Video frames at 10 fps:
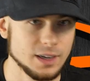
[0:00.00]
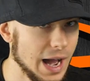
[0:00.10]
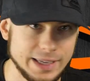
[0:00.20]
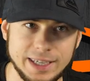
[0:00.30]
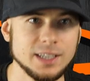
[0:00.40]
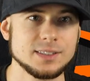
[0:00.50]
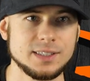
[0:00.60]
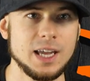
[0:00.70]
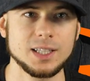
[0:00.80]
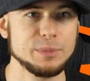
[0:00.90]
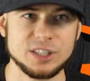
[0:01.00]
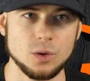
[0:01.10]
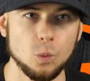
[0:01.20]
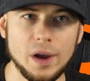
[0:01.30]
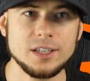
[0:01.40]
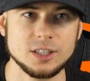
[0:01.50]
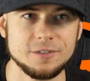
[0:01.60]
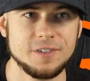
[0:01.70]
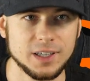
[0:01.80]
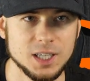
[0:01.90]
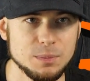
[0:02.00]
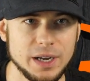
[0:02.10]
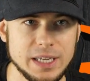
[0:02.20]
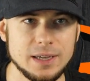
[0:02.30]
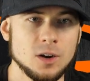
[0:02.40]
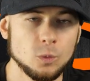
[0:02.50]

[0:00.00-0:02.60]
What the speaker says: I can't stand them. It's a waste of fucking money.